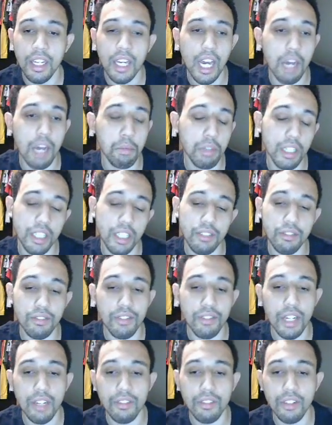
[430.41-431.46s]
I played it for
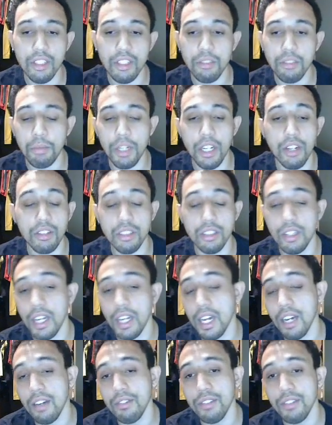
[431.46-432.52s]
5 units, but I also
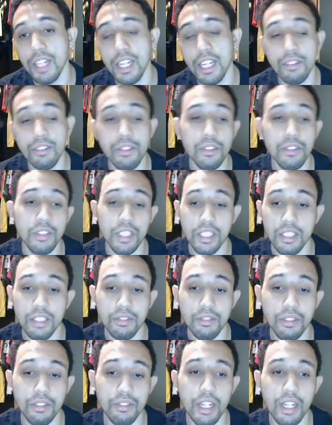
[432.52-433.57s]
have negative 260
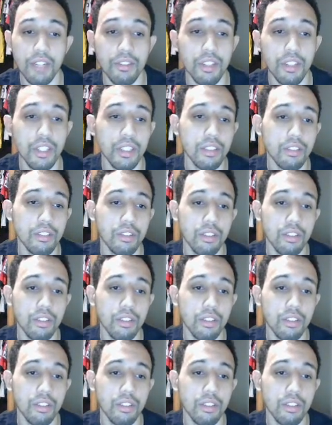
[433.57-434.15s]
for 5 units.